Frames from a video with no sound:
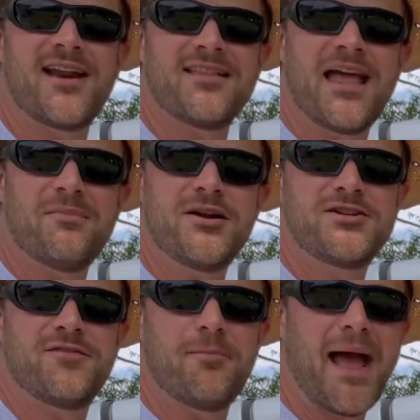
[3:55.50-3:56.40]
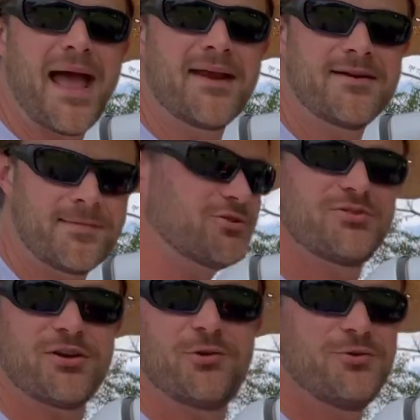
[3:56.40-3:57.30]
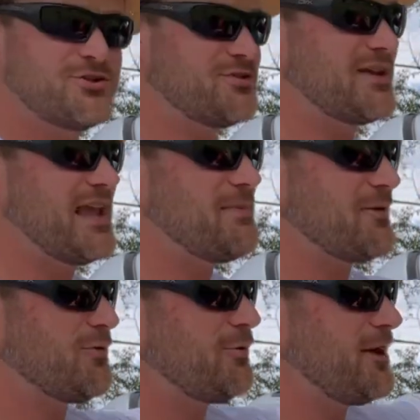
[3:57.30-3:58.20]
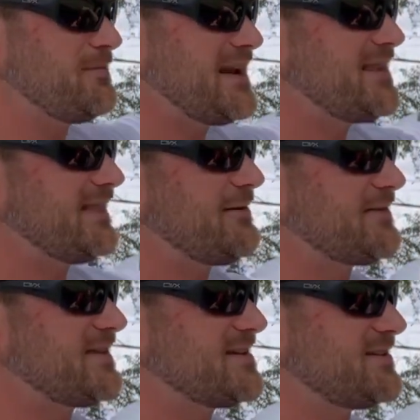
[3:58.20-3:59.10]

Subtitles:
in that much of a bind. What's really cool is you can keep it rolled up neatly with these